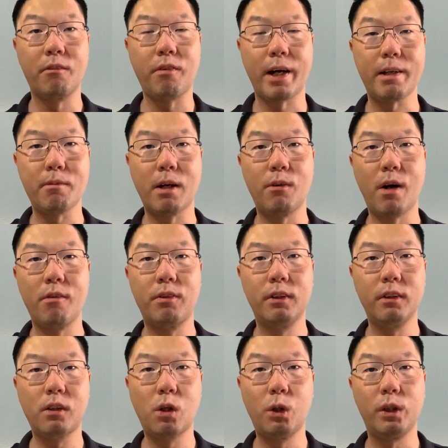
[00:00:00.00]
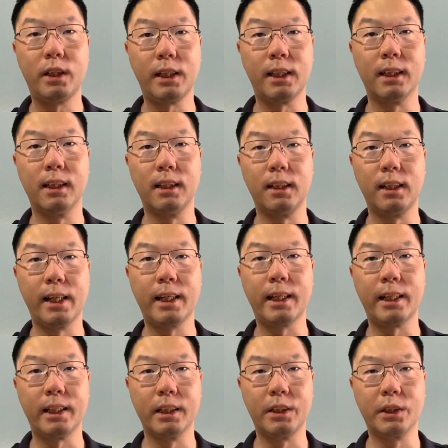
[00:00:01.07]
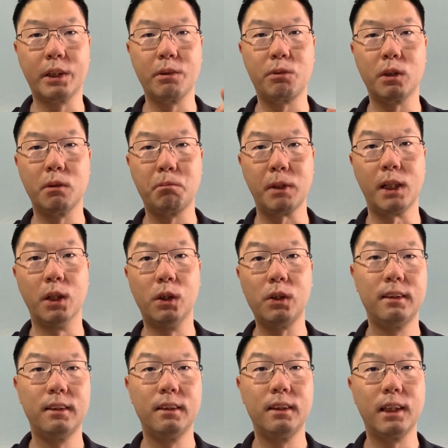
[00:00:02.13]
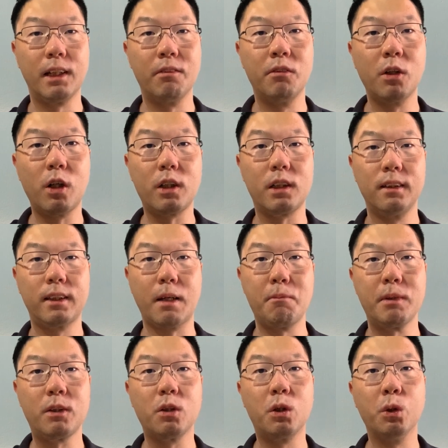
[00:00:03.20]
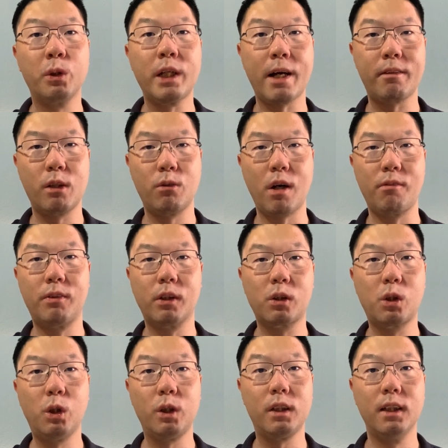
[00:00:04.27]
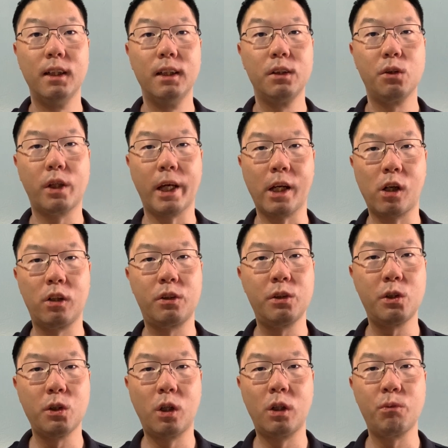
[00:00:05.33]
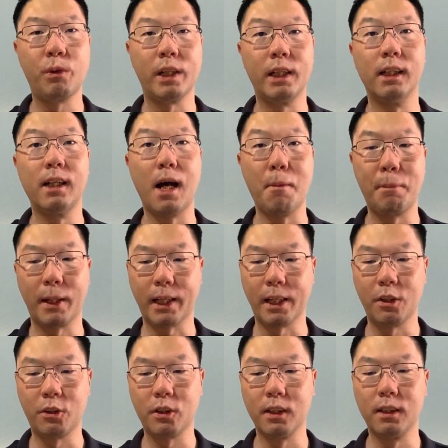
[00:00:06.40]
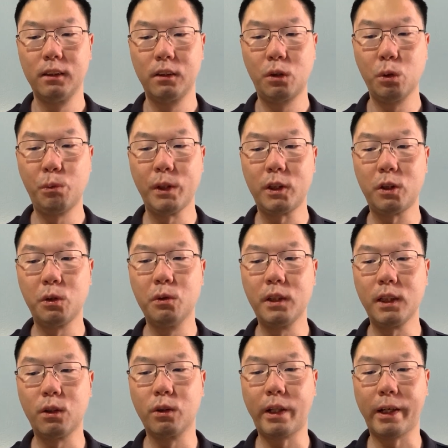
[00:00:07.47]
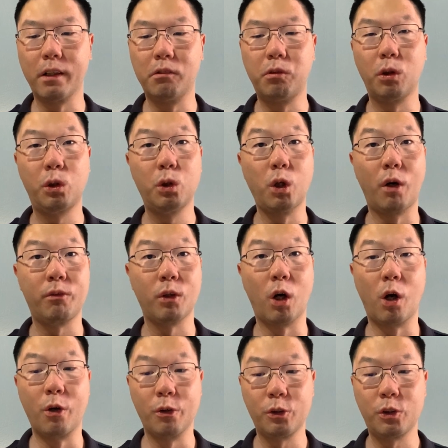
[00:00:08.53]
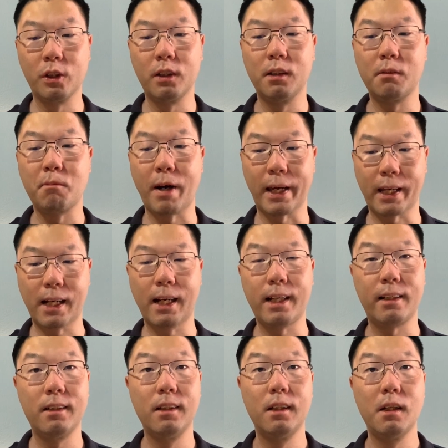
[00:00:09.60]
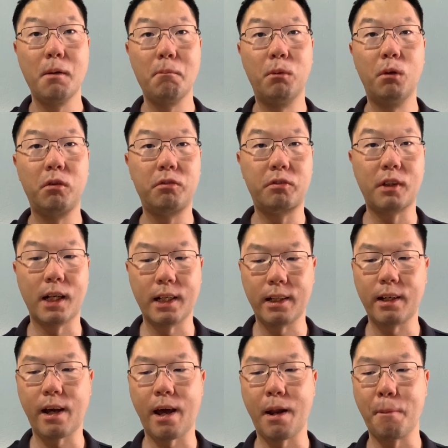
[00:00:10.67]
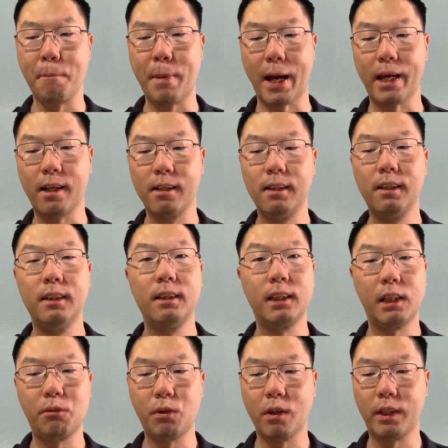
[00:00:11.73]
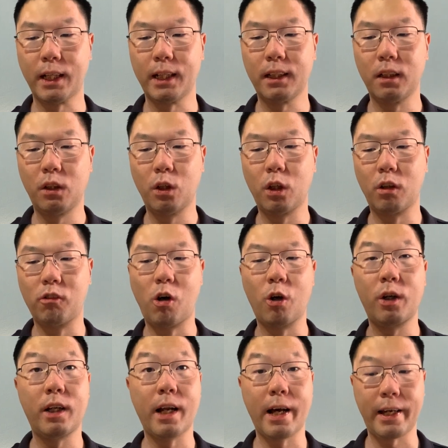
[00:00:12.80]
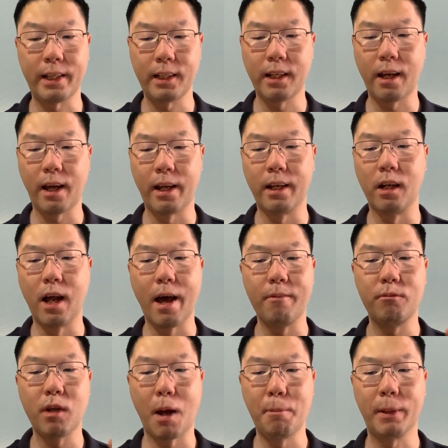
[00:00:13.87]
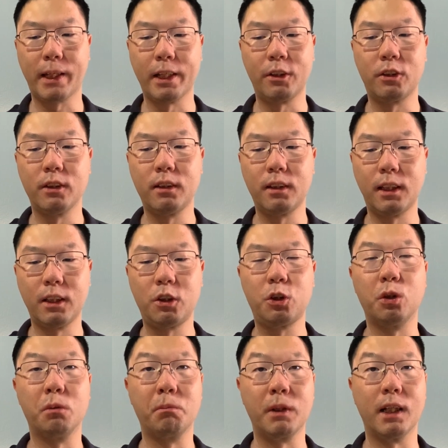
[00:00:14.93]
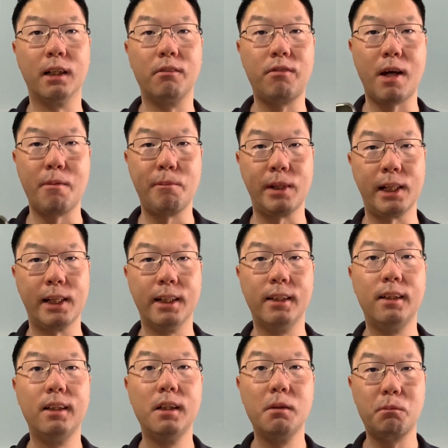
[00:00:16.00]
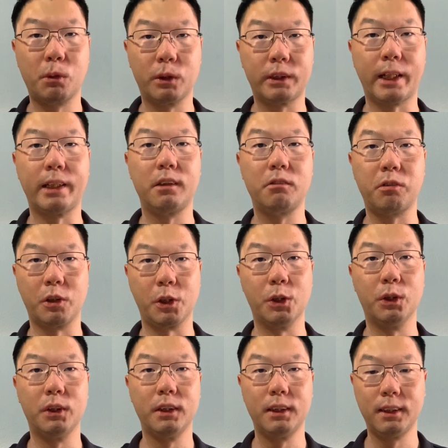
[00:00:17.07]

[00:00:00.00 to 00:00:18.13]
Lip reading: find my referral code in the link in the description below. If not, that means you don't have the referral code, you can continue on with the application, to which you need to take a photo of your original MyCard, both front and back. If you've done a lot of online and app application, this should be a familiar process for you.